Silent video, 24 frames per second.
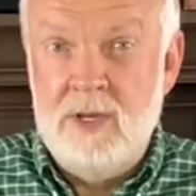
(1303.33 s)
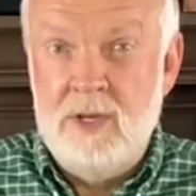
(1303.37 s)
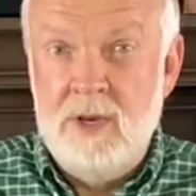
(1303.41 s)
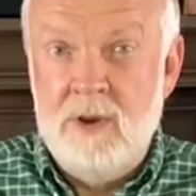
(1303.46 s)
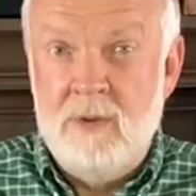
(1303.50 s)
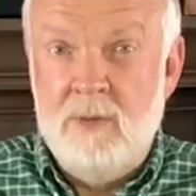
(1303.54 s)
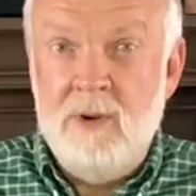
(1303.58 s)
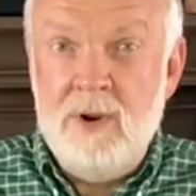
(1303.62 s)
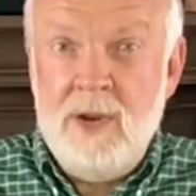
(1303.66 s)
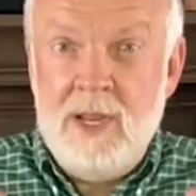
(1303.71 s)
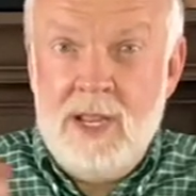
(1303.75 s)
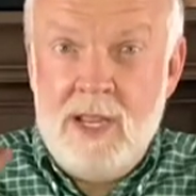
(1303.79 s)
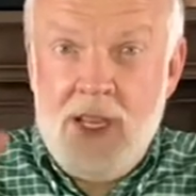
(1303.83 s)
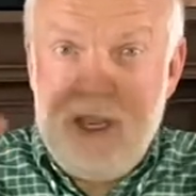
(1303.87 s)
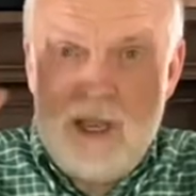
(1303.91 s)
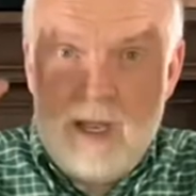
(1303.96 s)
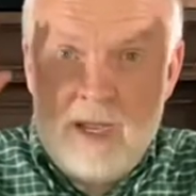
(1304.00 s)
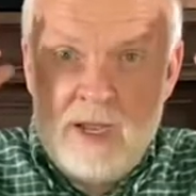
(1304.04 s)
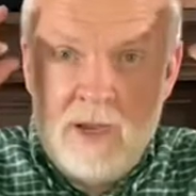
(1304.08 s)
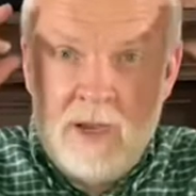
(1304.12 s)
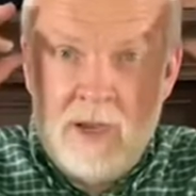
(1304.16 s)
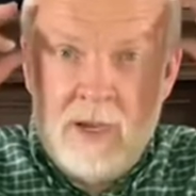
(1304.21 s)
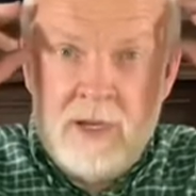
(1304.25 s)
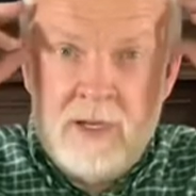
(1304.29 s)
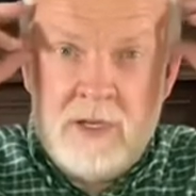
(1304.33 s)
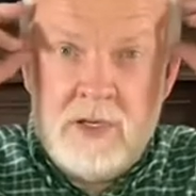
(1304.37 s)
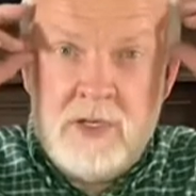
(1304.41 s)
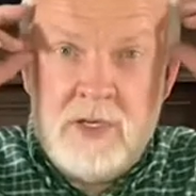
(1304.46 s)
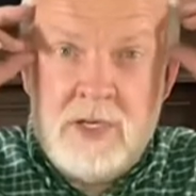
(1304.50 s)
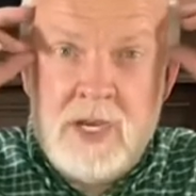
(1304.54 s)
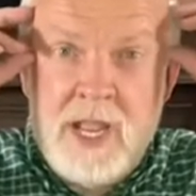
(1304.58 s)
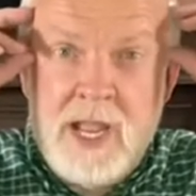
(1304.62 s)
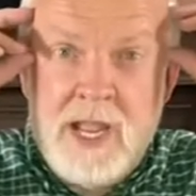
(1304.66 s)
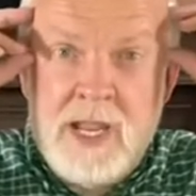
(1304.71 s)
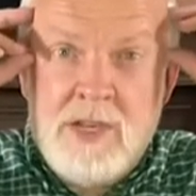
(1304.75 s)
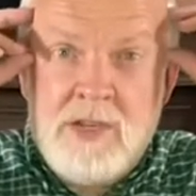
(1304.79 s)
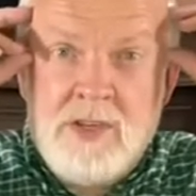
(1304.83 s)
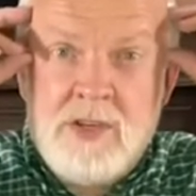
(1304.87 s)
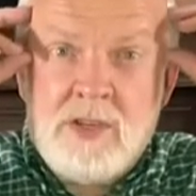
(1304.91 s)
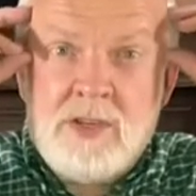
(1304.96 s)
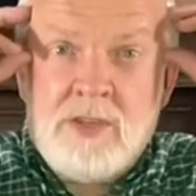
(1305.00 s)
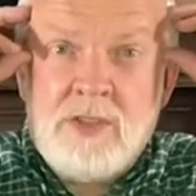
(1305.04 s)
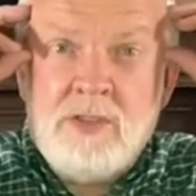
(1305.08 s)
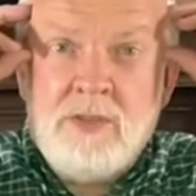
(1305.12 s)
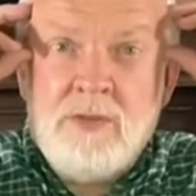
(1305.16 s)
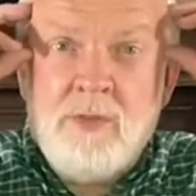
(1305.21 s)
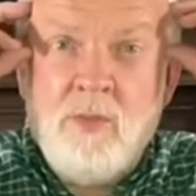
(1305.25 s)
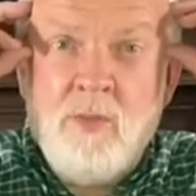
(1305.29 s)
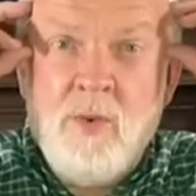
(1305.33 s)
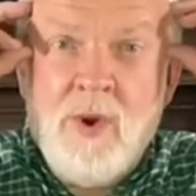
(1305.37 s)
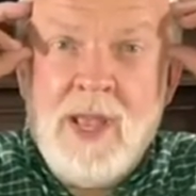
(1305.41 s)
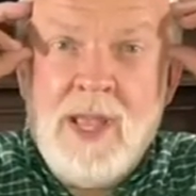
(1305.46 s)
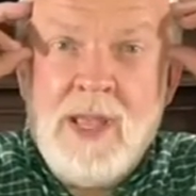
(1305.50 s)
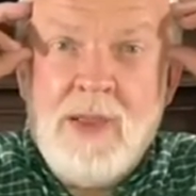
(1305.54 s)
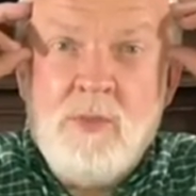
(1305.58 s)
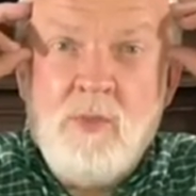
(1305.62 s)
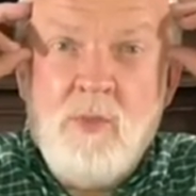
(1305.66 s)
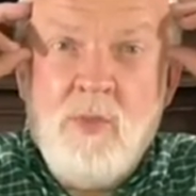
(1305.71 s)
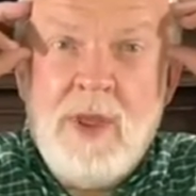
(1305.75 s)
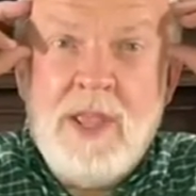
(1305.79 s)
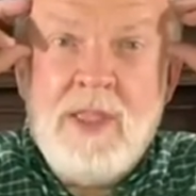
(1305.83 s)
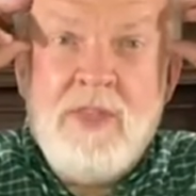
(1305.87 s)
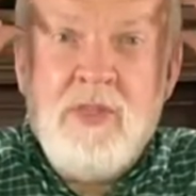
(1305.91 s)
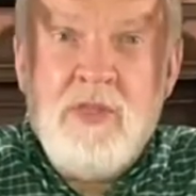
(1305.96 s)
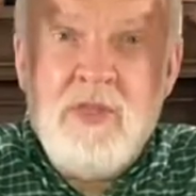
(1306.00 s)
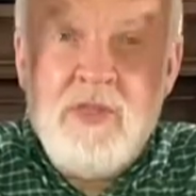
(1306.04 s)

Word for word: where he changes the way we